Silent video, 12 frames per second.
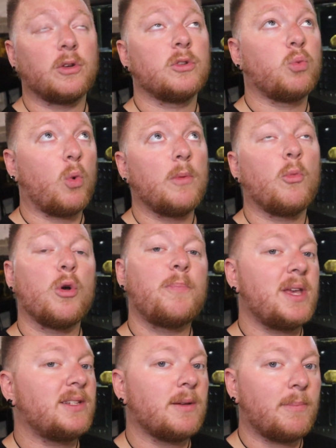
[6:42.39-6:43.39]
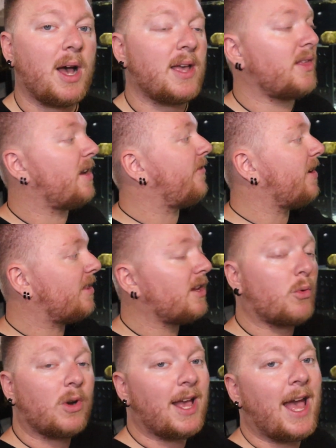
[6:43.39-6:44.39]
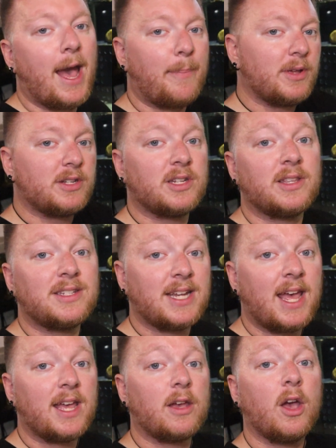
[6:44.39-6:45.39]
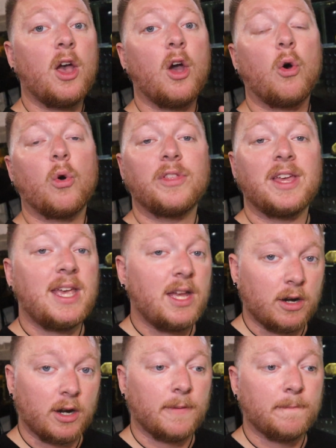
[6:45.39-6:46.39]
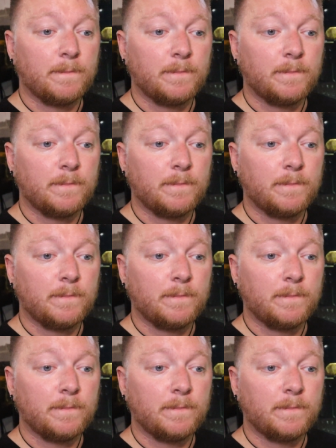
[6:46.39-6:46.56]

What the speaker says: So it's one more peace of mind that if anything were to happen to the tank or the heater,